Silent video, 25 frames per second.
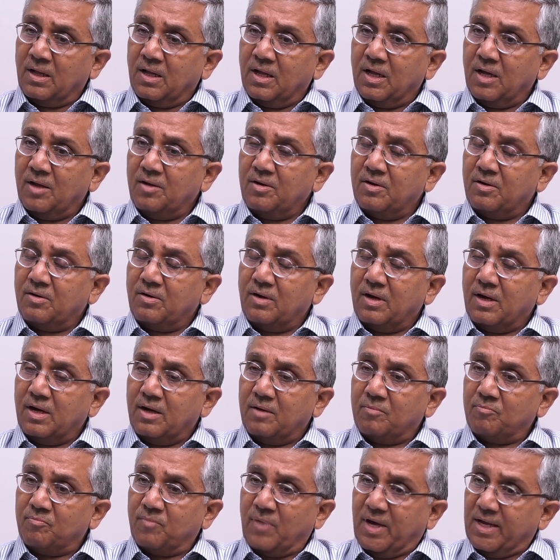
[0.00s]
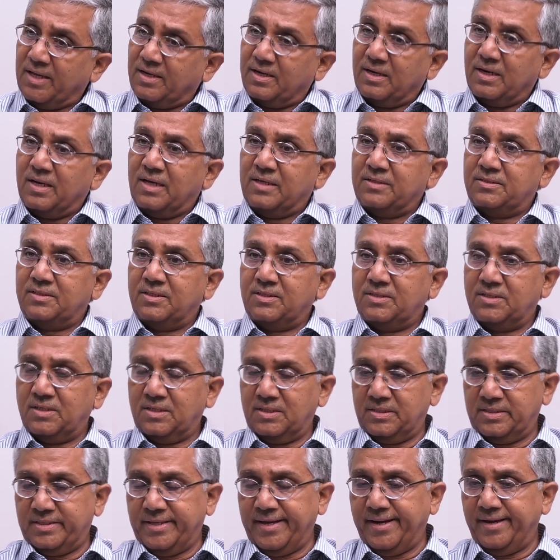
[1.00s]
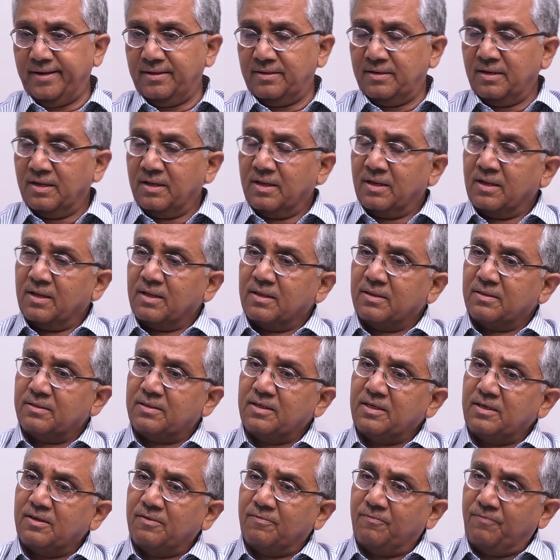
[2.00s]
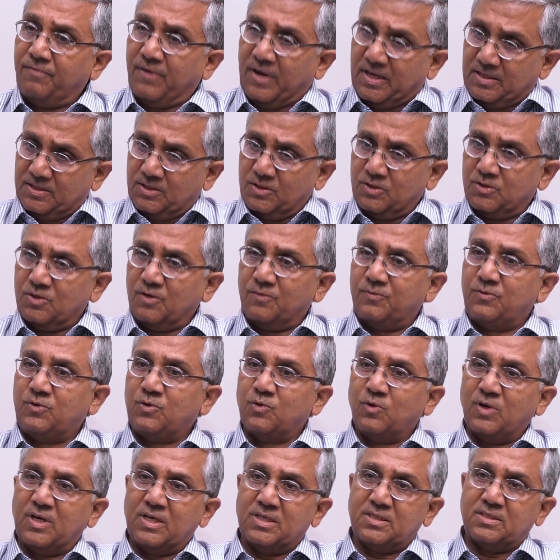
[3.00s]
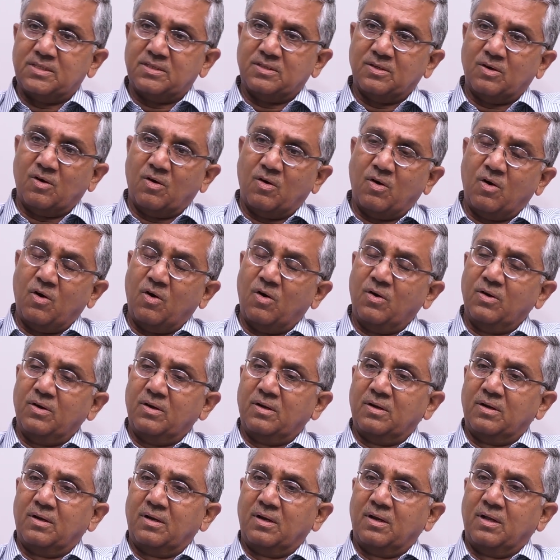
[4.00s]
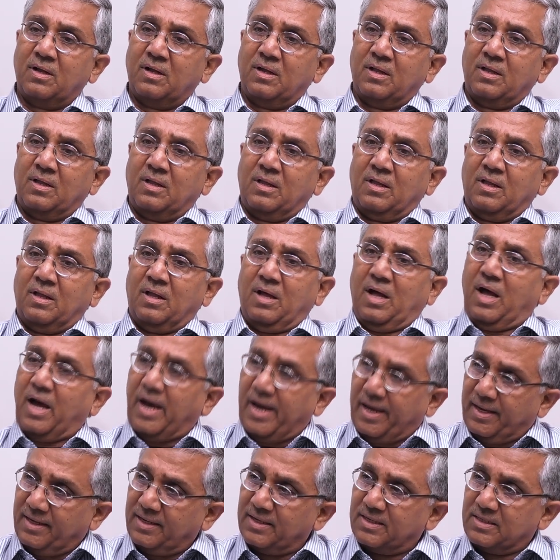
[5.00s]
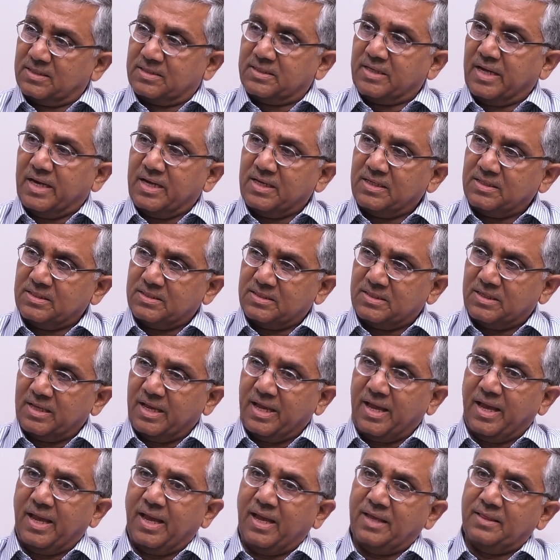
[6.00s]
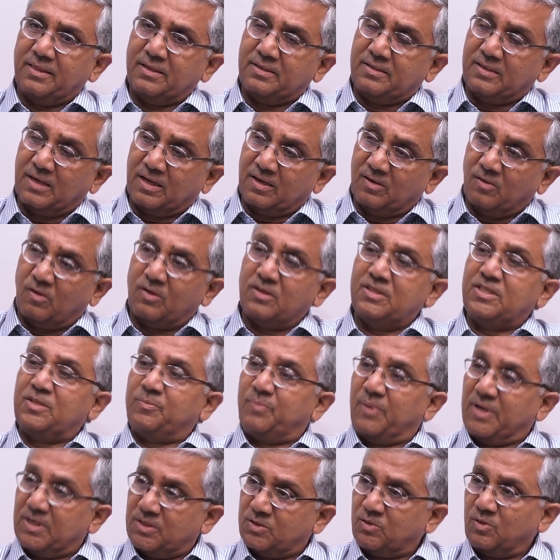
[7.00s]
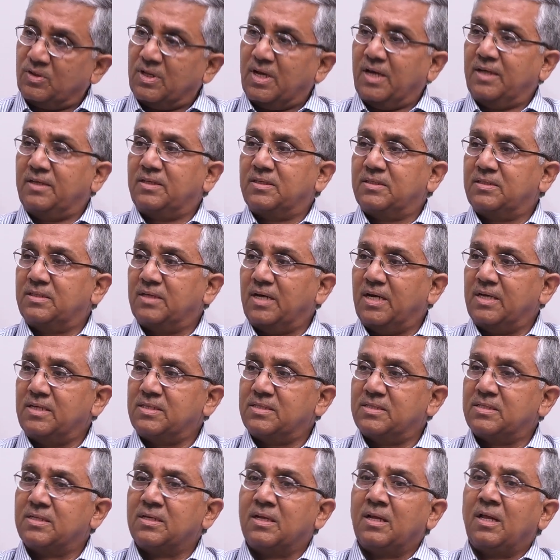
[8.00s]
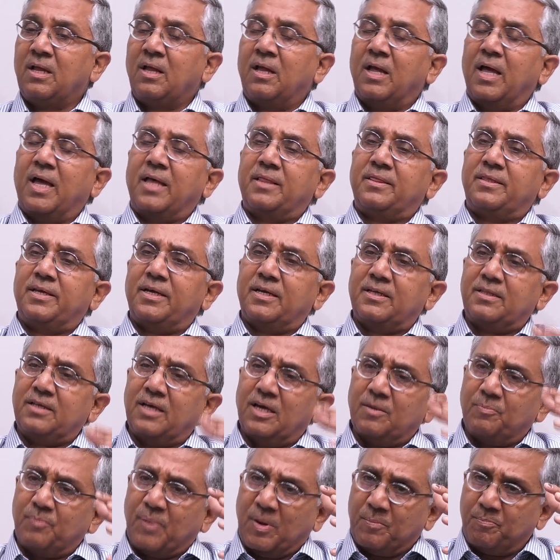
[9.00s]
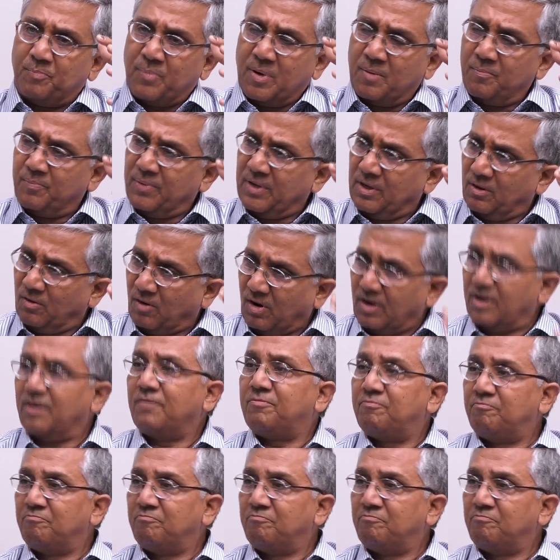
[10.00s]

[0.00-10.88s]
I know my realization is that the emphasis of US on high-end science and the technology based on high-end science, and there they are pumping a lot of